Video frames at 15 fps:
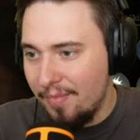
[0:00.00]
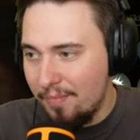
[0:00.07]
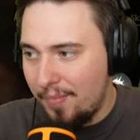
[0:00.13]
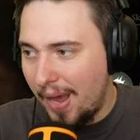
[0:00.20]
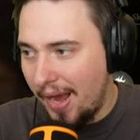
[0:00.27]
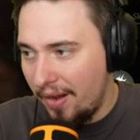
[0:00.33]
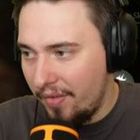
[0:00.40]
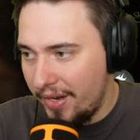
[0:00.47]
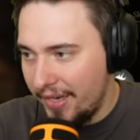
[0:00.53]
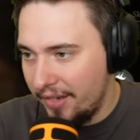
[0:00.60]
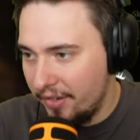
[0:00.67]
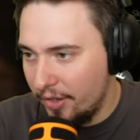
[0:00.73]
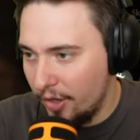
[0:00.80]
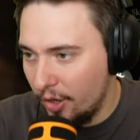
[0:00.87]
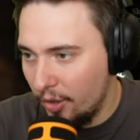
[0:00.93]
Parry?
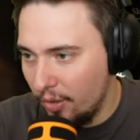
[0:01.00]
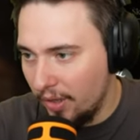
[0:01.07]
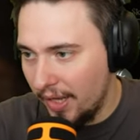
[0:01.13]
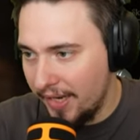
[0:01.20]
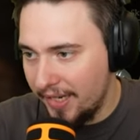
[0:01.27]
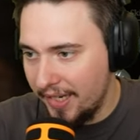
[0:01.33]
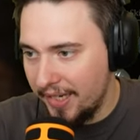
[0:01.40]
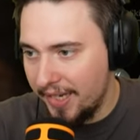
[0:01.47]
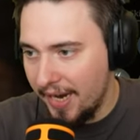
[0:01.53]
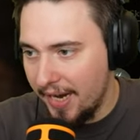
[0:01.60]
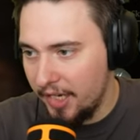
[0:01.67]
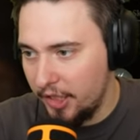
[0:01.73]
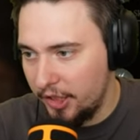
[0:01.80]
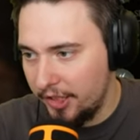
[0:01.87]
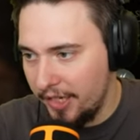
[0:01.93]
No. Lightning
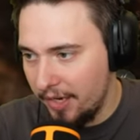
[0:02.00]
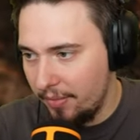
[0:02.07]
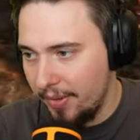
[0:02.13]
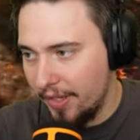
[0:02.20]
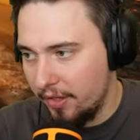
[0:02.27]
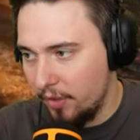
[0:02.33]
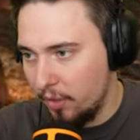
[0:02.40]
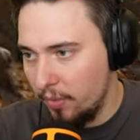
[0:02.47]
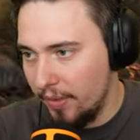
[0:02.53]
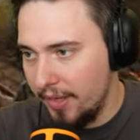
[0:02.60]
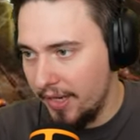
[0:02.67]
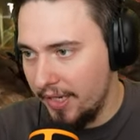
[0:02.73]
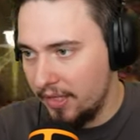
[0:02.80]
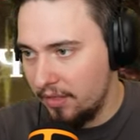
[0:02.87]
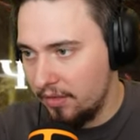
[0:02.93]
dash. Yeah, we can go with
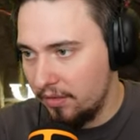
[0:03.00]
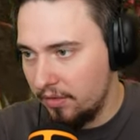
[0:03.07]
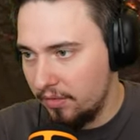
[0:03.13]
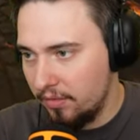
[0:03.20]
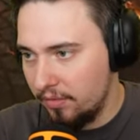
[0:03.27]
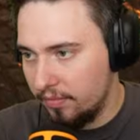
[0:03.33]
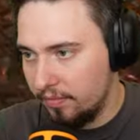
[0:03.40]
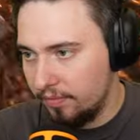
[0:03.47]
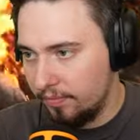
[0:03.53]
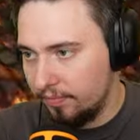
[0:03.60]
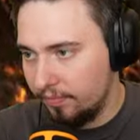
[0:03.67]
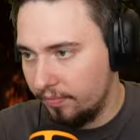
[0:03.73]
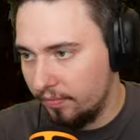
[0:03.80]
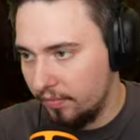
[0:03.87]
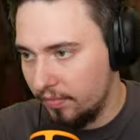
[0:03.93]
that.
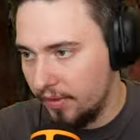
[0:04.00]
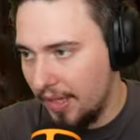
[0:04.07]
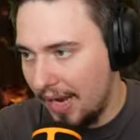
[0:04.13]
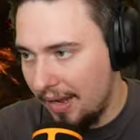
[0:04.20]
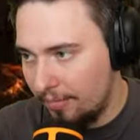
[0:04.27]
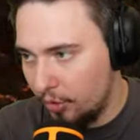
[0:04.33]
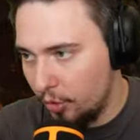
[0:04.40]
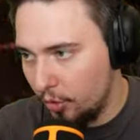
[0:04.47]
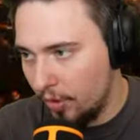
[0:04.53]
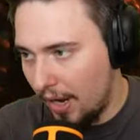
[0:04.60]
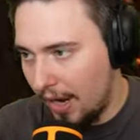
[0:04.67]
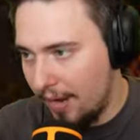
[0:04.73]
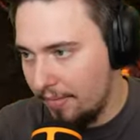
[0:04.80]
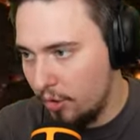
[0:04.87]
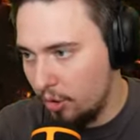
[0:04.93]
I'm do
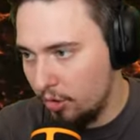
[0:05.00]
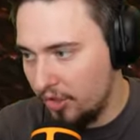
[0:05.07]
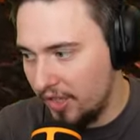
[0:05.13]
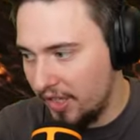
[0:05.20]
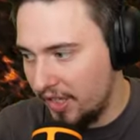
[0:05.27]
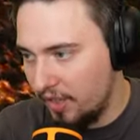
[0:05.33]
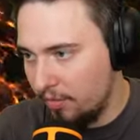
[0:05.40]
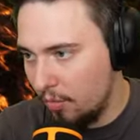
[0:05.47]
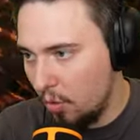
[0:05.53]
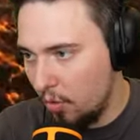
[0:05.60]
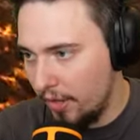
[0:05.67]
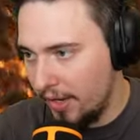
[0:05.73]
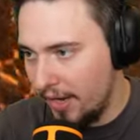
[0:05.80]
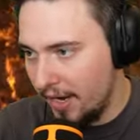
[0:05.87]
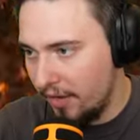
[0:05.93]
I'm using it
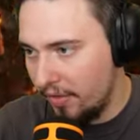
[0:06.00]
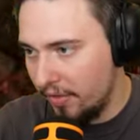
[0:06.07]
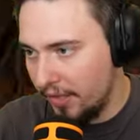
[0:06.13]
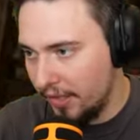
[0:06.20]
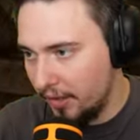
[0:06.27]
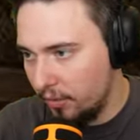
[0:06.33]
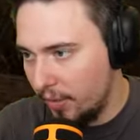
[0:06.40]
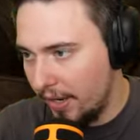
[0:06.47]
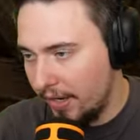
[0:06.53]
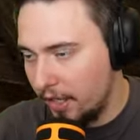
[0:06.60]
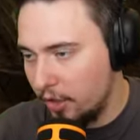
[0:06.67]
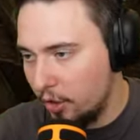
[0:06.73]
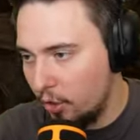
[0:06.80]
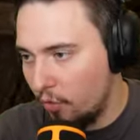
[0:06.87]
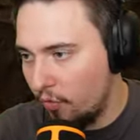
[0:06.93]
more than anything. I
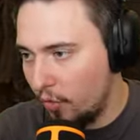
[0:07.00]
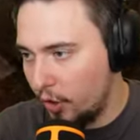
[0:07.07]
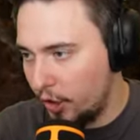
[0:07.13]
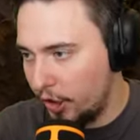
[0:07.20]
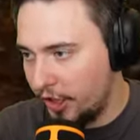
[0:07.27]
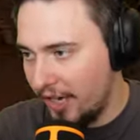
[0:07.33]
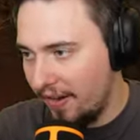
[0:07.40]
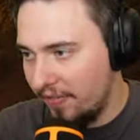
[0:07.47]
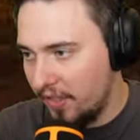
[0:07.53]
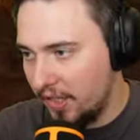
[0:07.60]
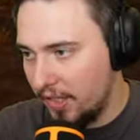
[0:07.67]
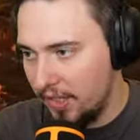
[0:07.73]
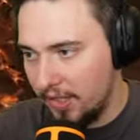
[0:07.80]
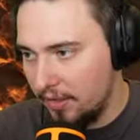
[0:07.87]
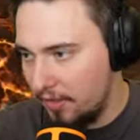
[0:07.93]
can go for shift.
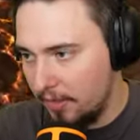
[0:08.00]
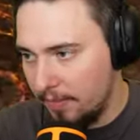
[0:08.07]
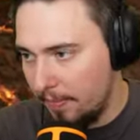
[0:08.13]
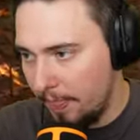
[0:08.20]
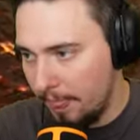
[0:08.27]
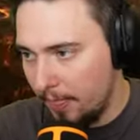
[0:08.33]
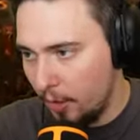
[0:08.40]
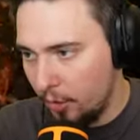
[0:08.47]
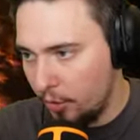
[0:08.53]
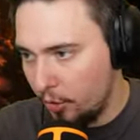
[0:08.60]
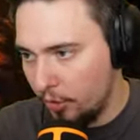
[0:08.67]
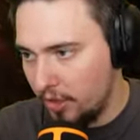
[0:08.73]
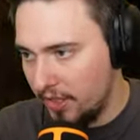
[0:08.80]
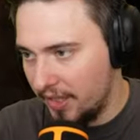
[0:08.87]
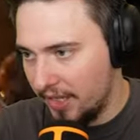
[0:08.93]
Not
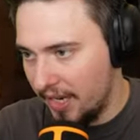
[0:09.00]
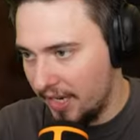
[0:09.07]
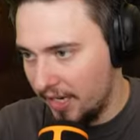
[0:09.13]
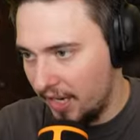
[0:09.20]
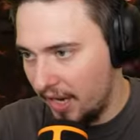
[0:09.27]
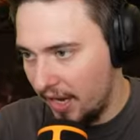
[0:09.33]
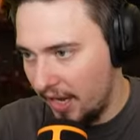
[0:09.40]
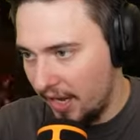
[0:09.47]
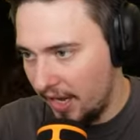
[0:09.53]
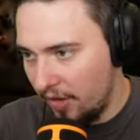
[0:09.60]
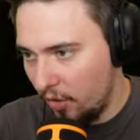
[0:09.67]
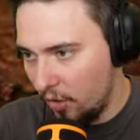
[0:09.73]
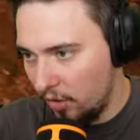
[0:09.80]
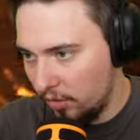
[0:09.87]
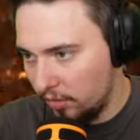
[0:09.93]
using that uh, at
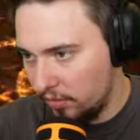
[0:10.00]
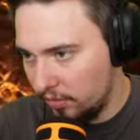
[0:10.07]
all.